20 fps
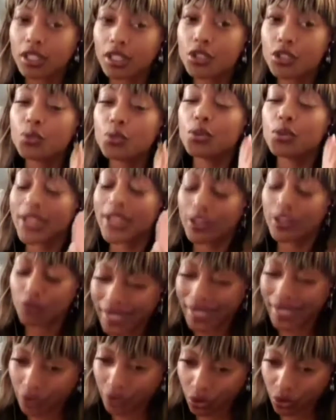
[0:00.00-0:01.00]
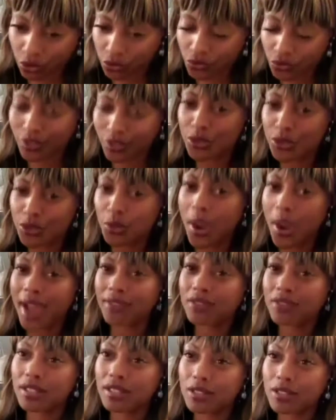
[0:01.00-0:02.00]
You will get ran over. You have
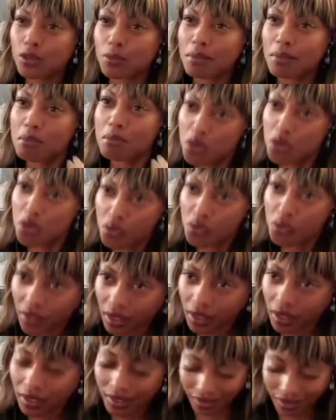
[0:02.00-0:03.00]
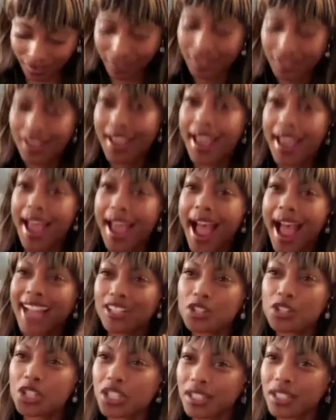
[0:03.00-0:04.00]
to still be moving.
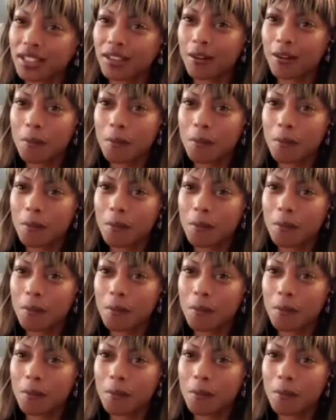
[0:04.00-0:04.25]
Action.